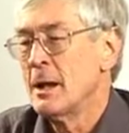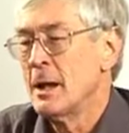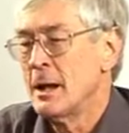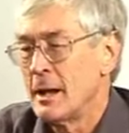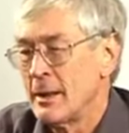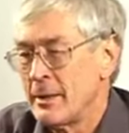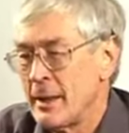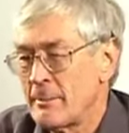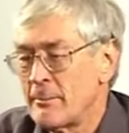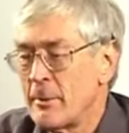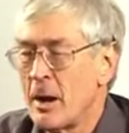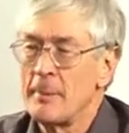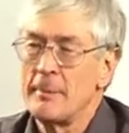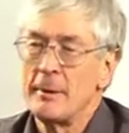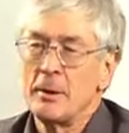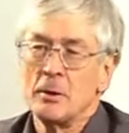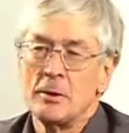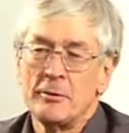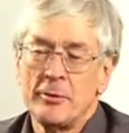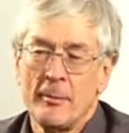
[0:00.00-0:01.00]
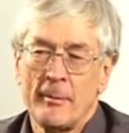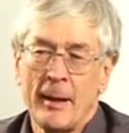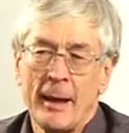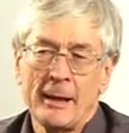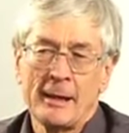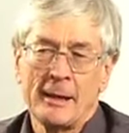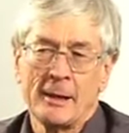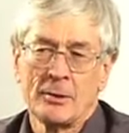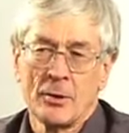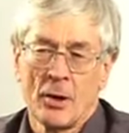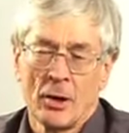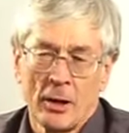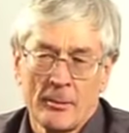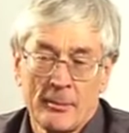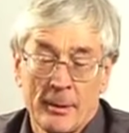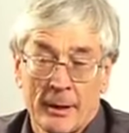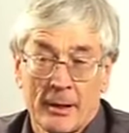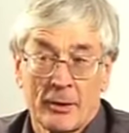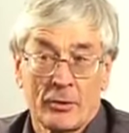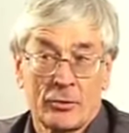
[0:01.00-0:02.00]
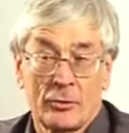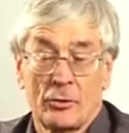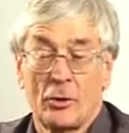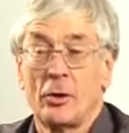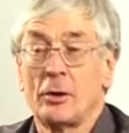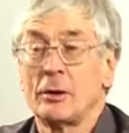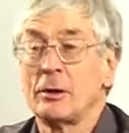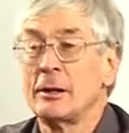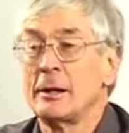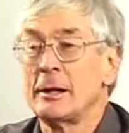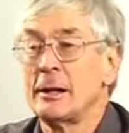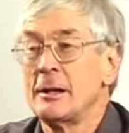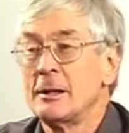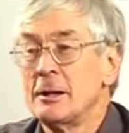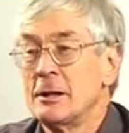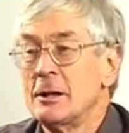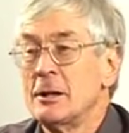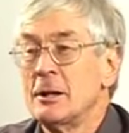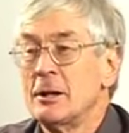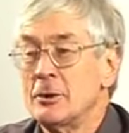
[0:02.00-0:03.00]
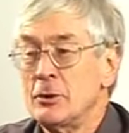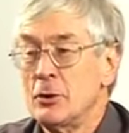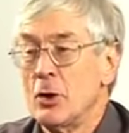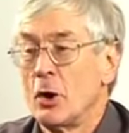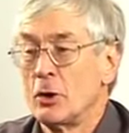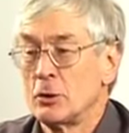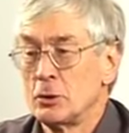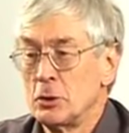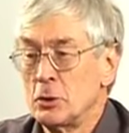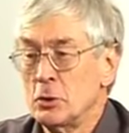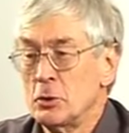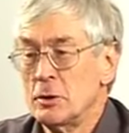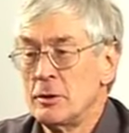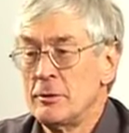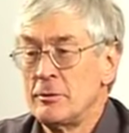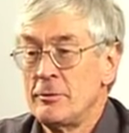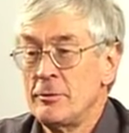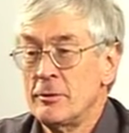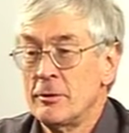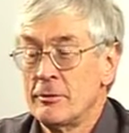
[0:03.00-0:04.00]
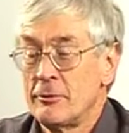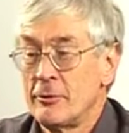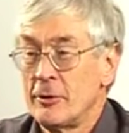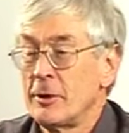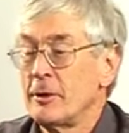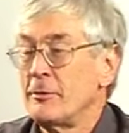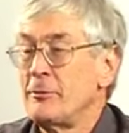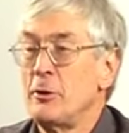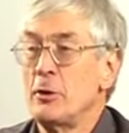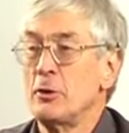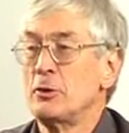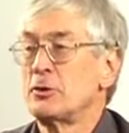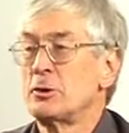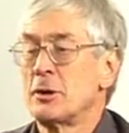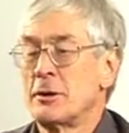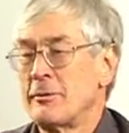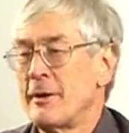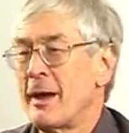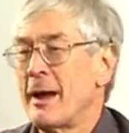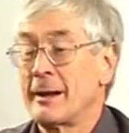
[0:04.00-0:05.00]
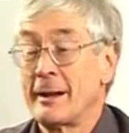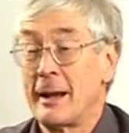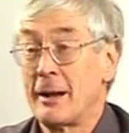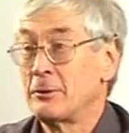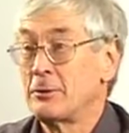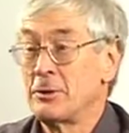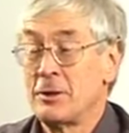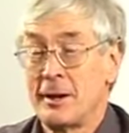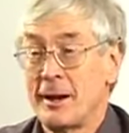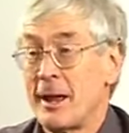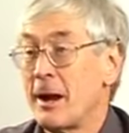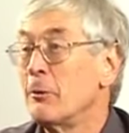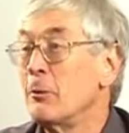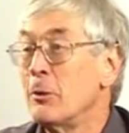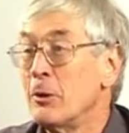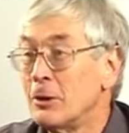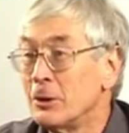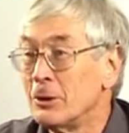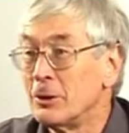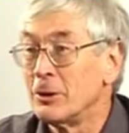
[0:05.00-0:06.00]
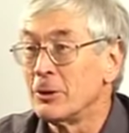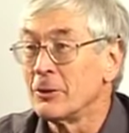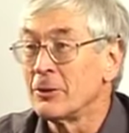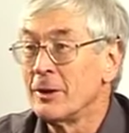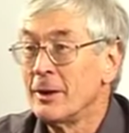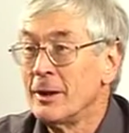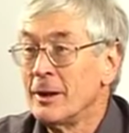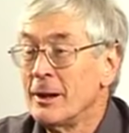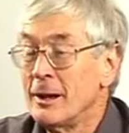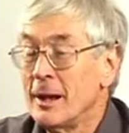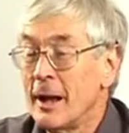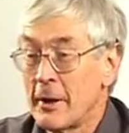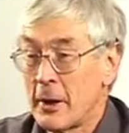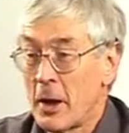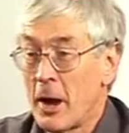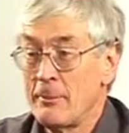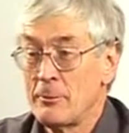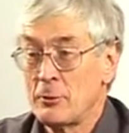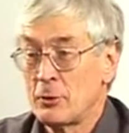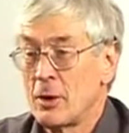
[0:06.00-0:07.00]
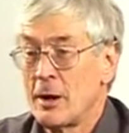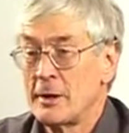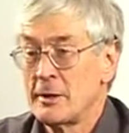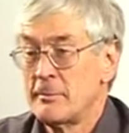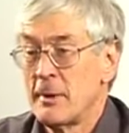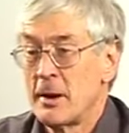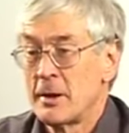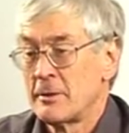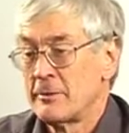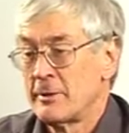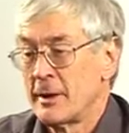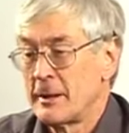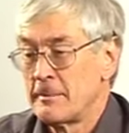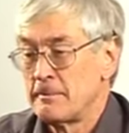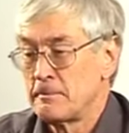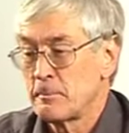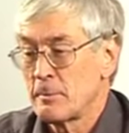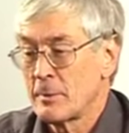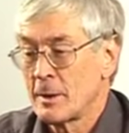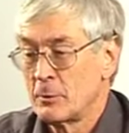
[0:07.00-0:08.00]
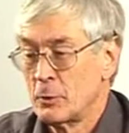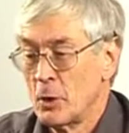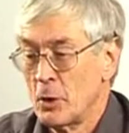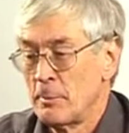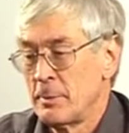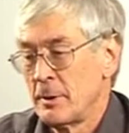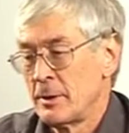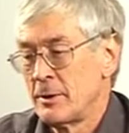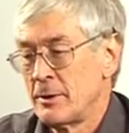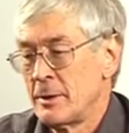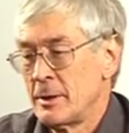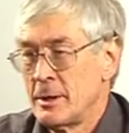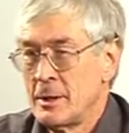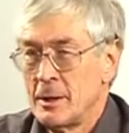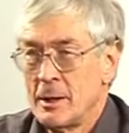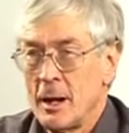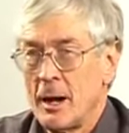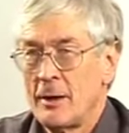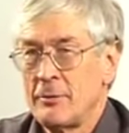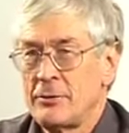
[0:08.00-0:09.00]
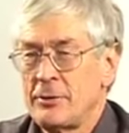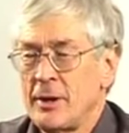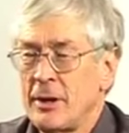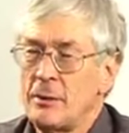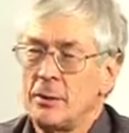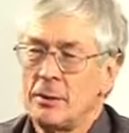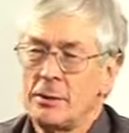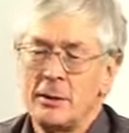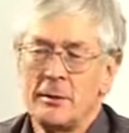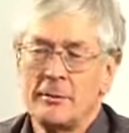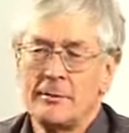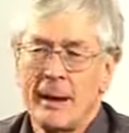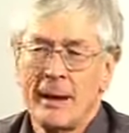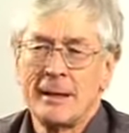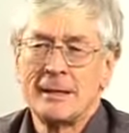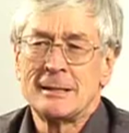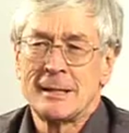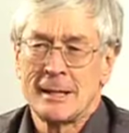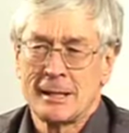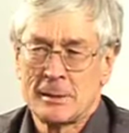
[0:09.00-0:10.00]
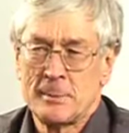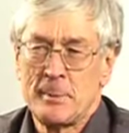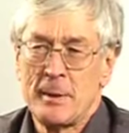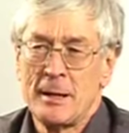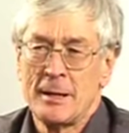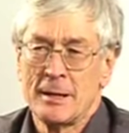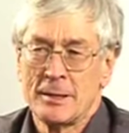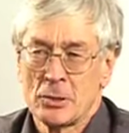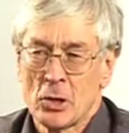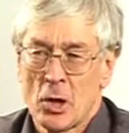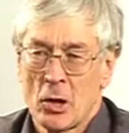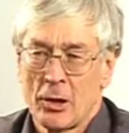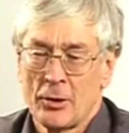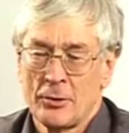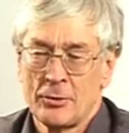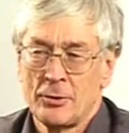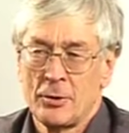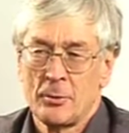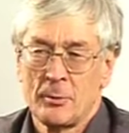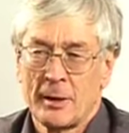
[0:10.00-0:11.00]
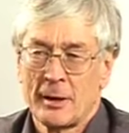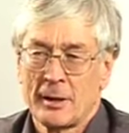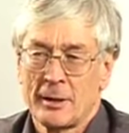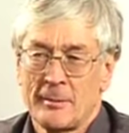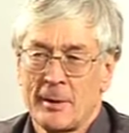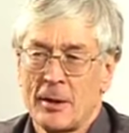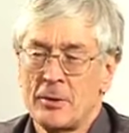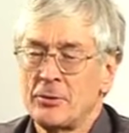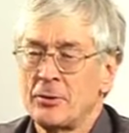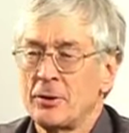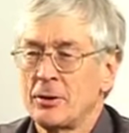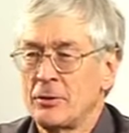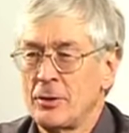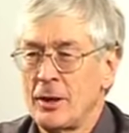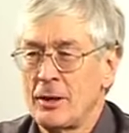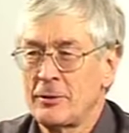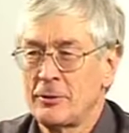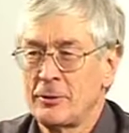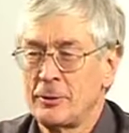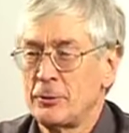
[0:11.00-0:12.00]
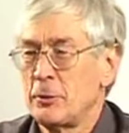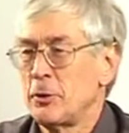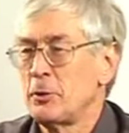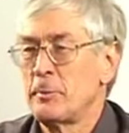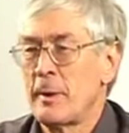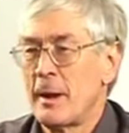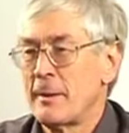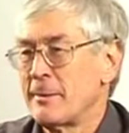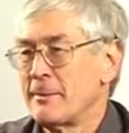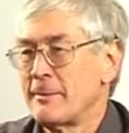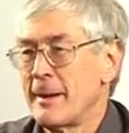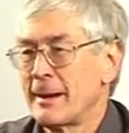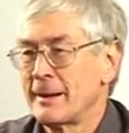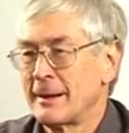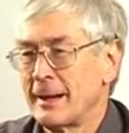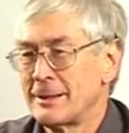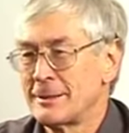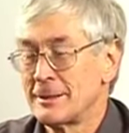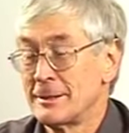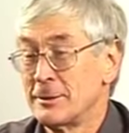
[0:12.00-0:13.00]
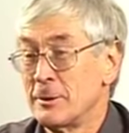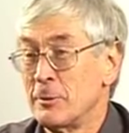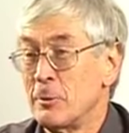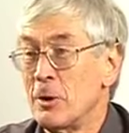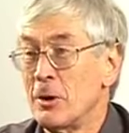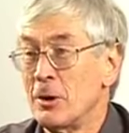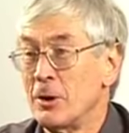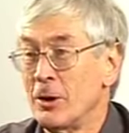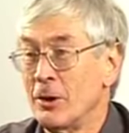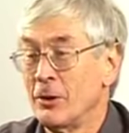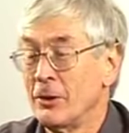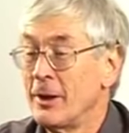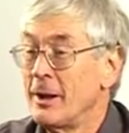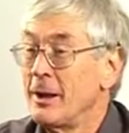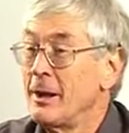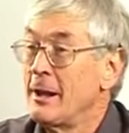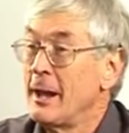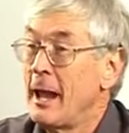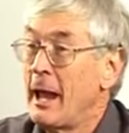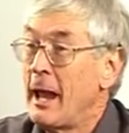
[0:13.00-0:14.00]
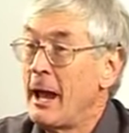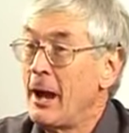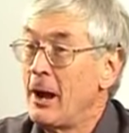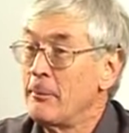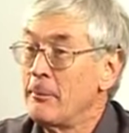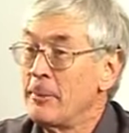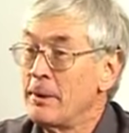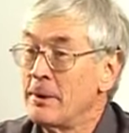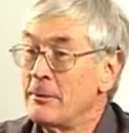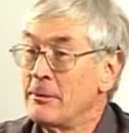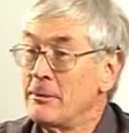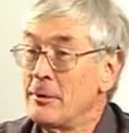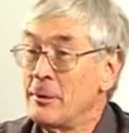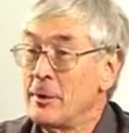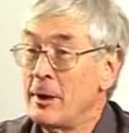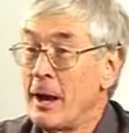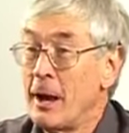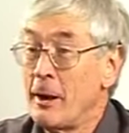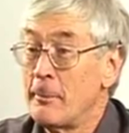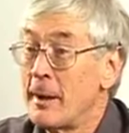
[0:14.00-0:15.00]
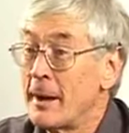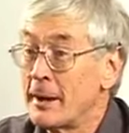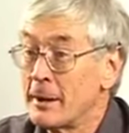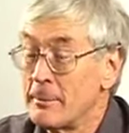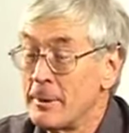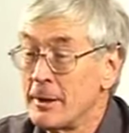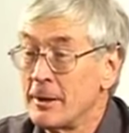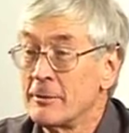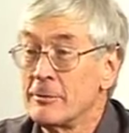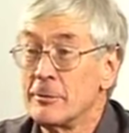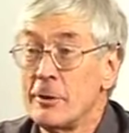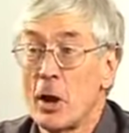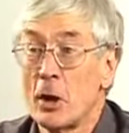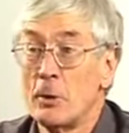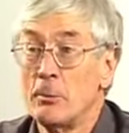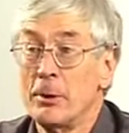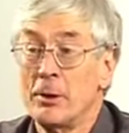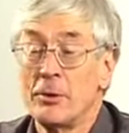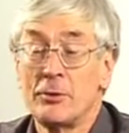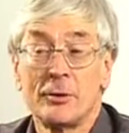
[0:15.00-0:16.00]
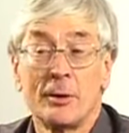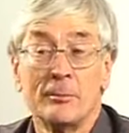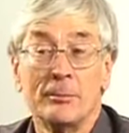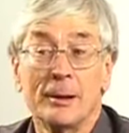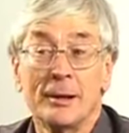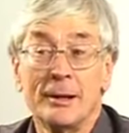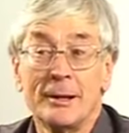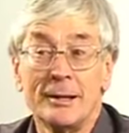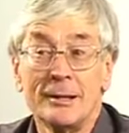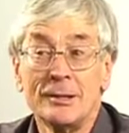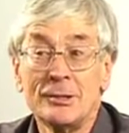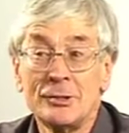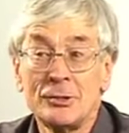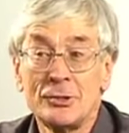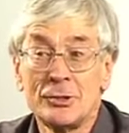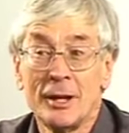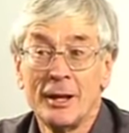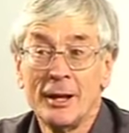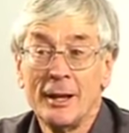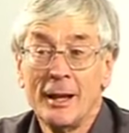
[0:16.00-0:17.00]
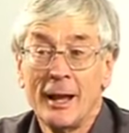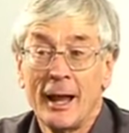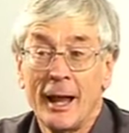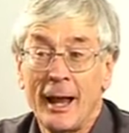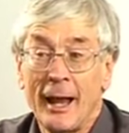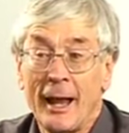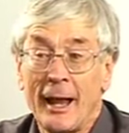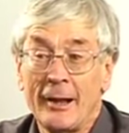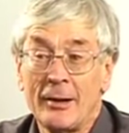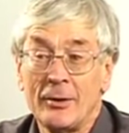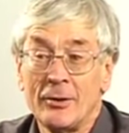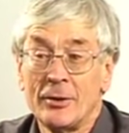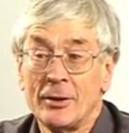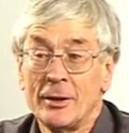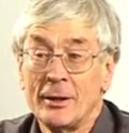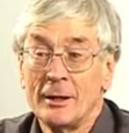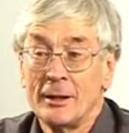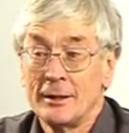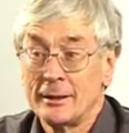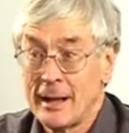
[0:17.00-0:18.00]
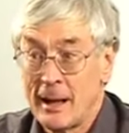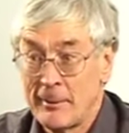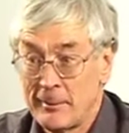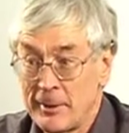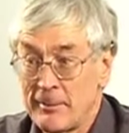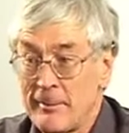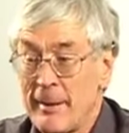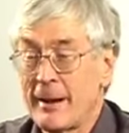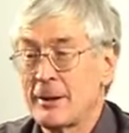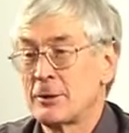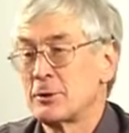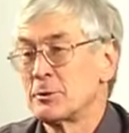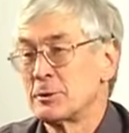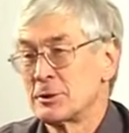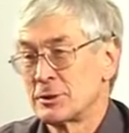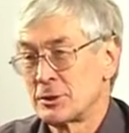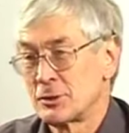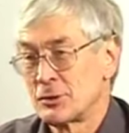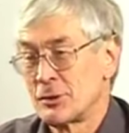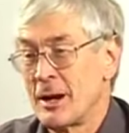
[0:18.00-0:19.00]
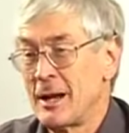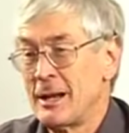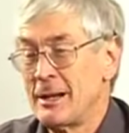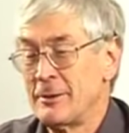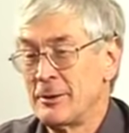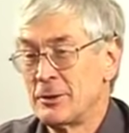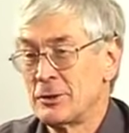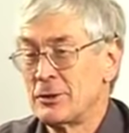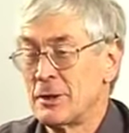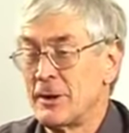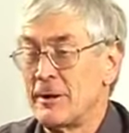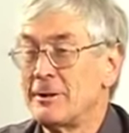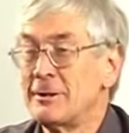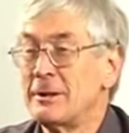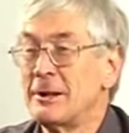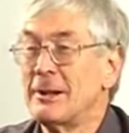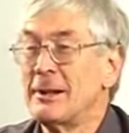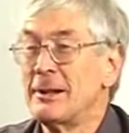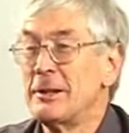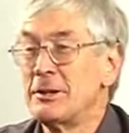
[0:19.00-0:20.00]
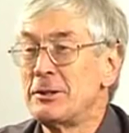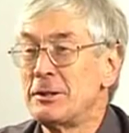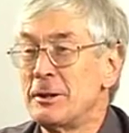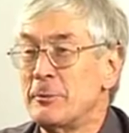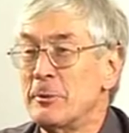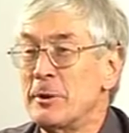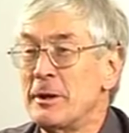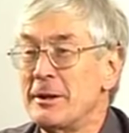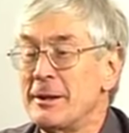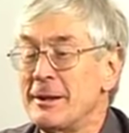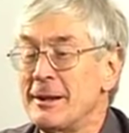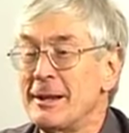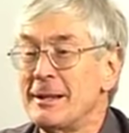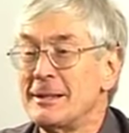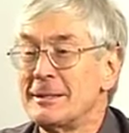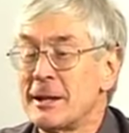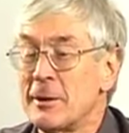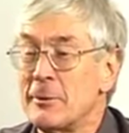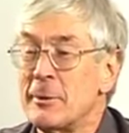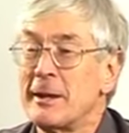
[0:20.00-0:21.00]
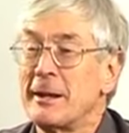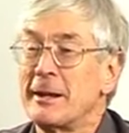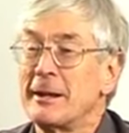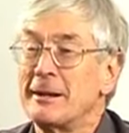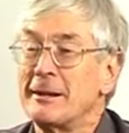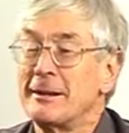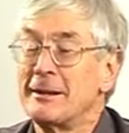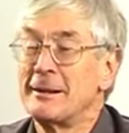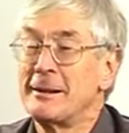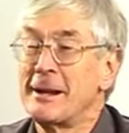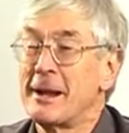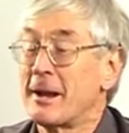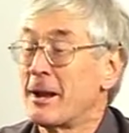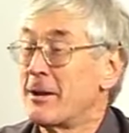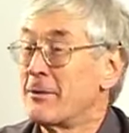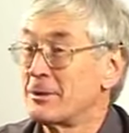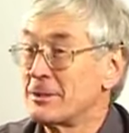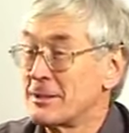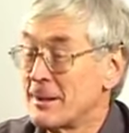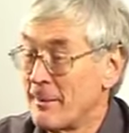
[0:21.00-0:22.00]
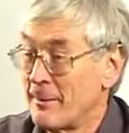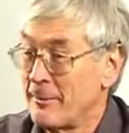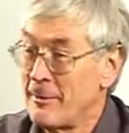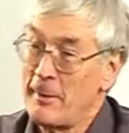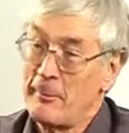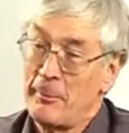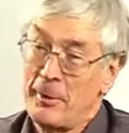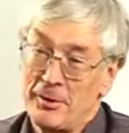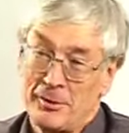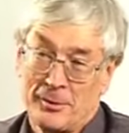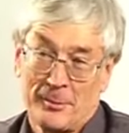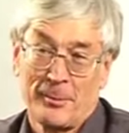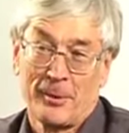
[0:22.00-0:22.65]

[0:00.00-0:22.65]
Now, that might be good for making a dollar, but it's certainly not good for the future of our country and our world. And I'm trying to motivate Rupert I've said, look, you've made $6 billion. You're one of the most successful newspaper magnates in the world. How, bit of, how about a bit of noblesse oblige and coming back to Australia and showing the leadership we need so we can get over some of our present